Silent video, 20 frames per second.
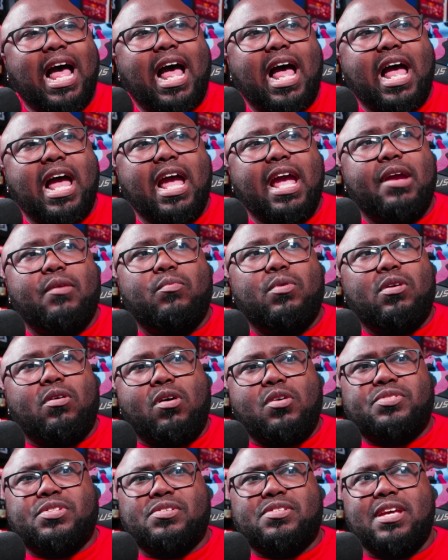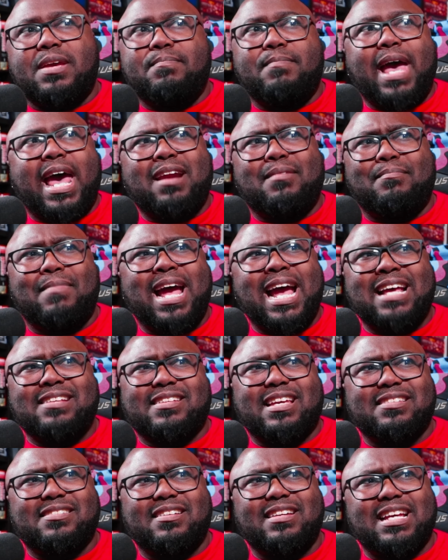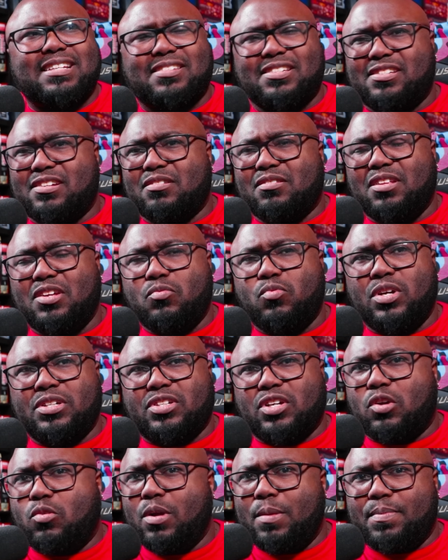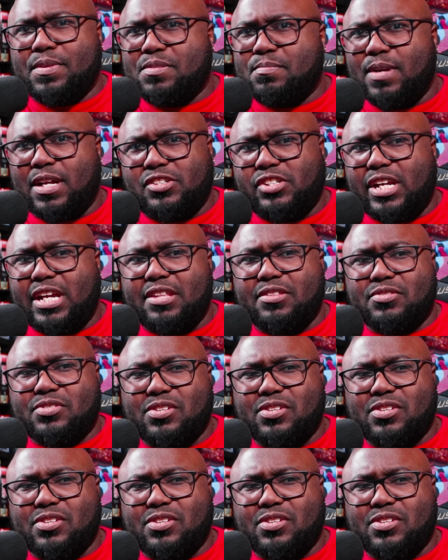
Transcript: I would also say Madame Masque isn't necessarily one to quip as much either.